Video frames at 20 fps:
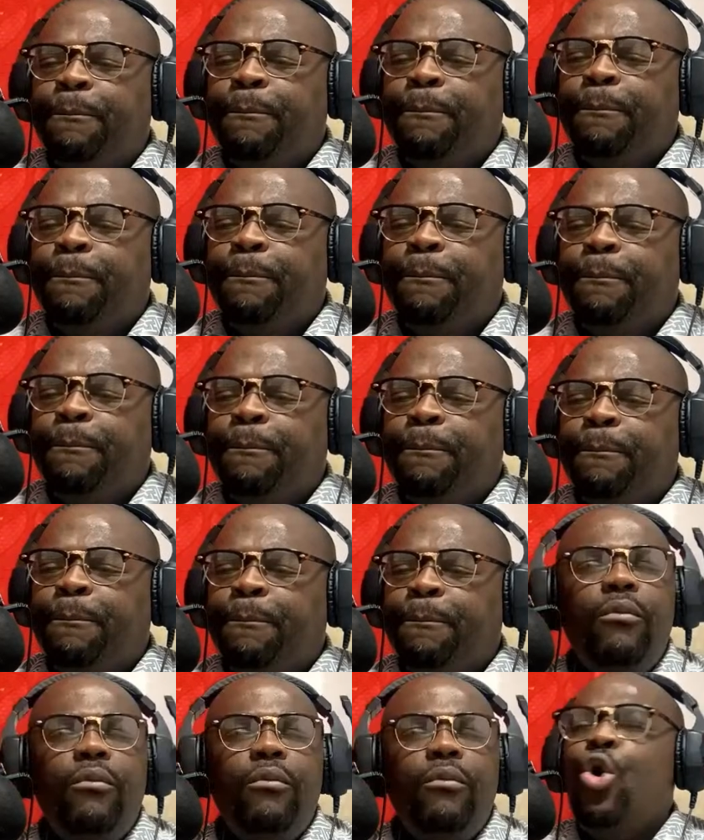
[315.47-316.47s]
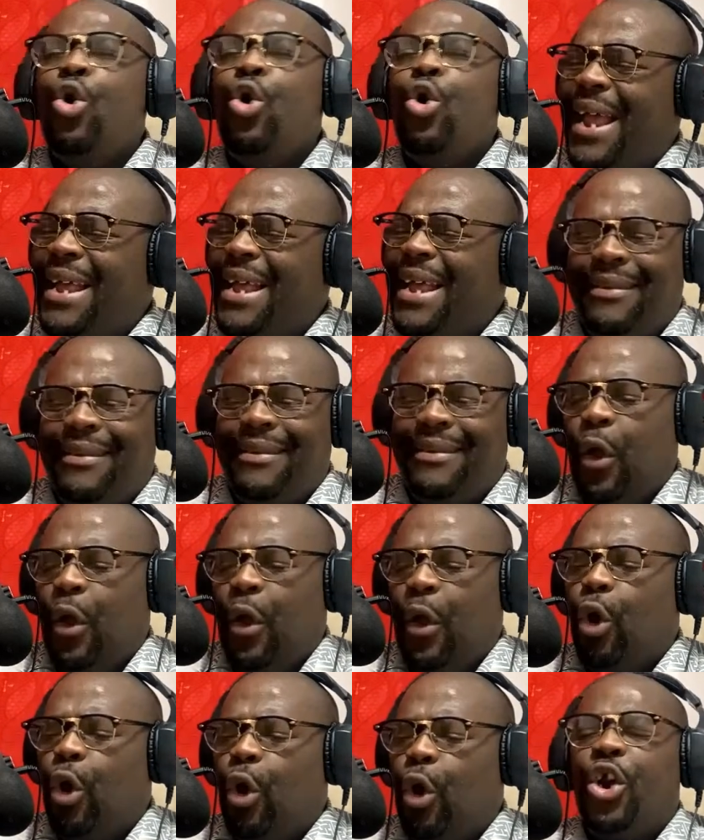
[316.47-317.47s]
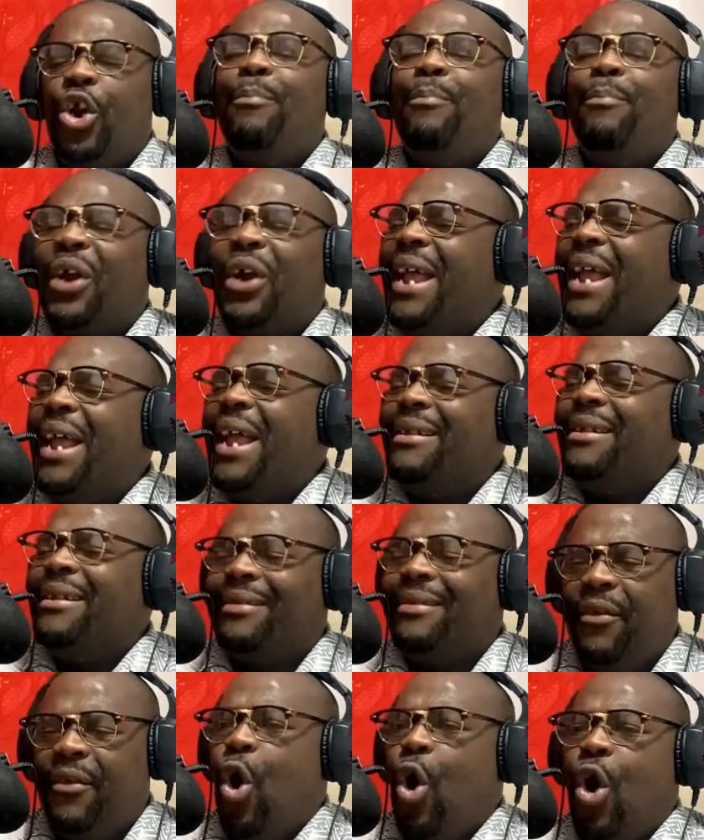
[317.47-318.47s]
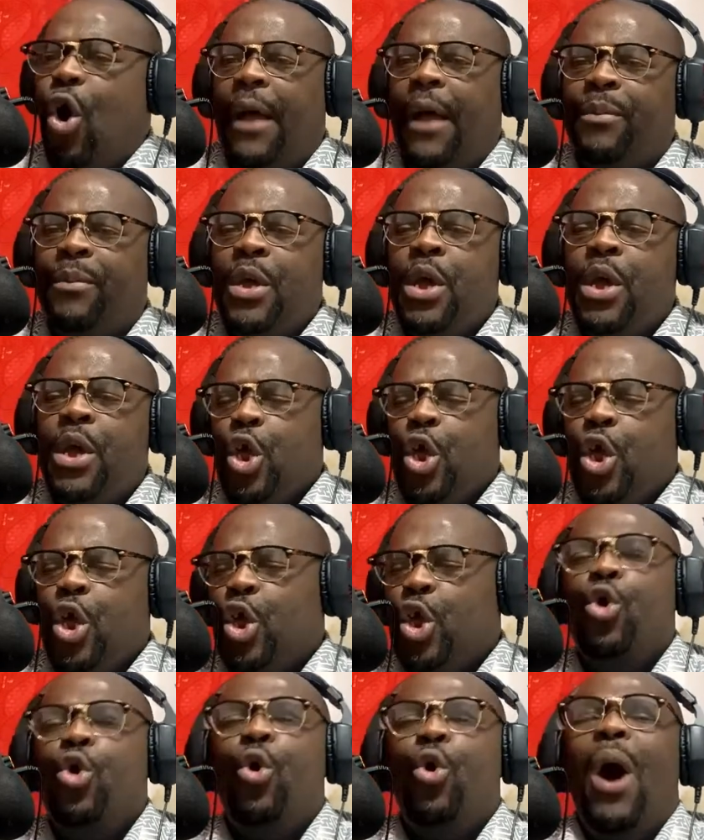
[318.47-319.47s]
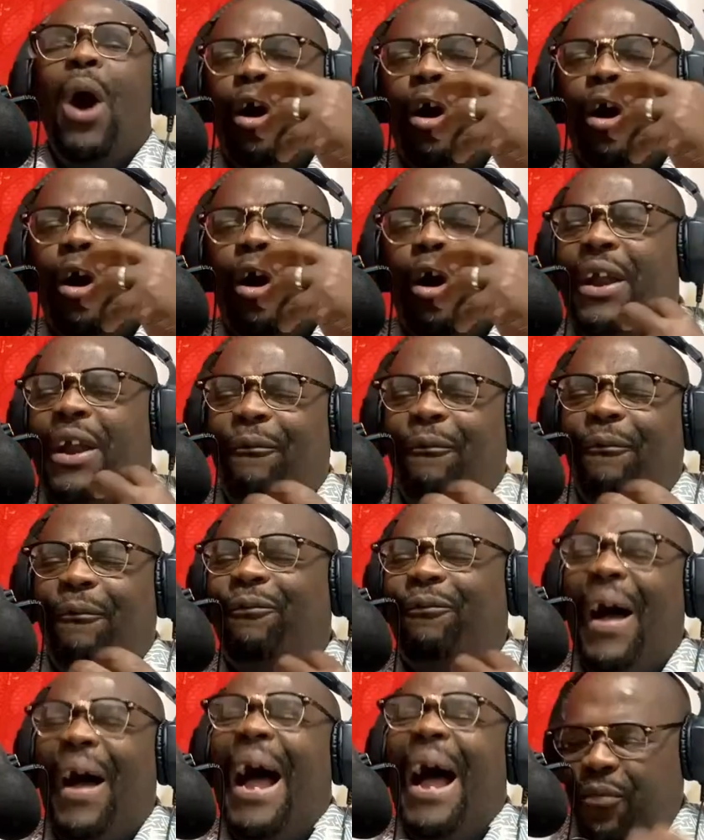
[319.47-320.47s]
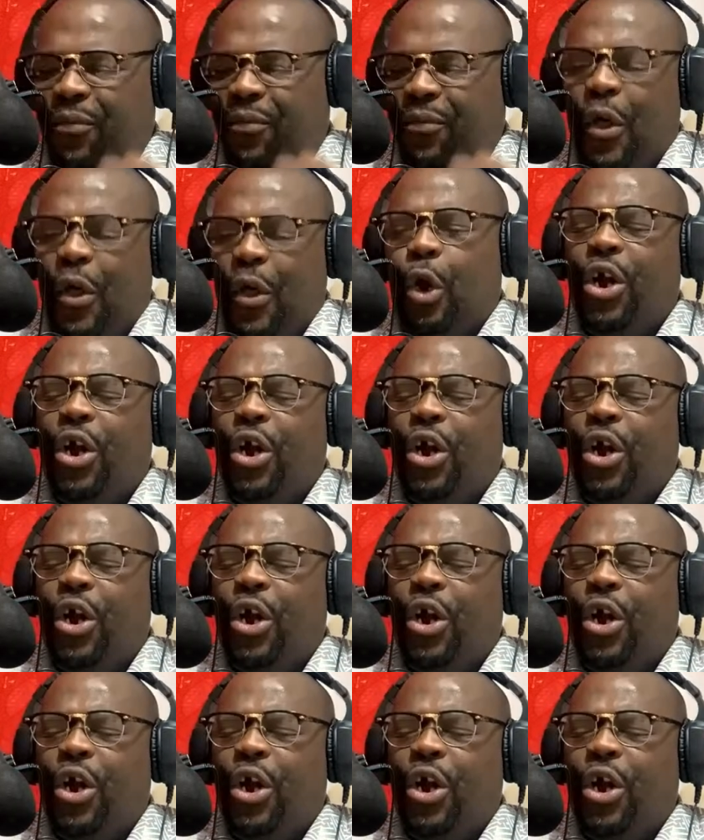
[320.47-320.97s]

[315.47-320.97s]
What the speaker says: You are praising the Lord. You are praising the Lord. You are glorifying the Lord.